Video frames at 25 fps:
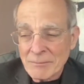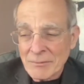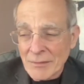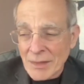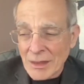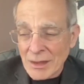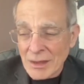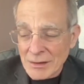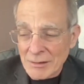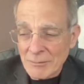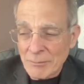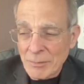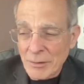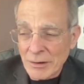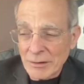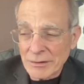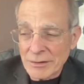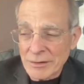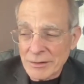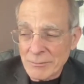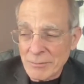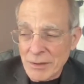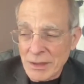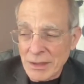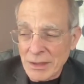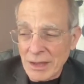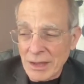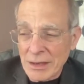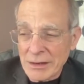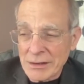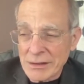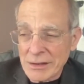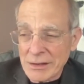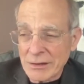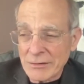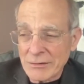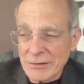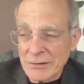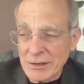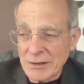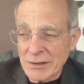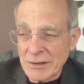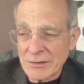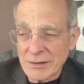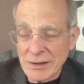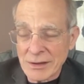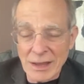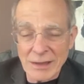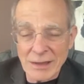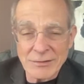apparently being ADHD is
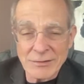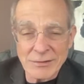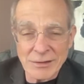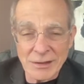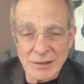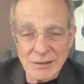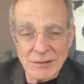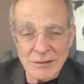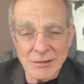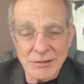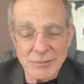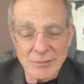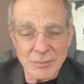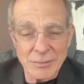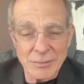an asset because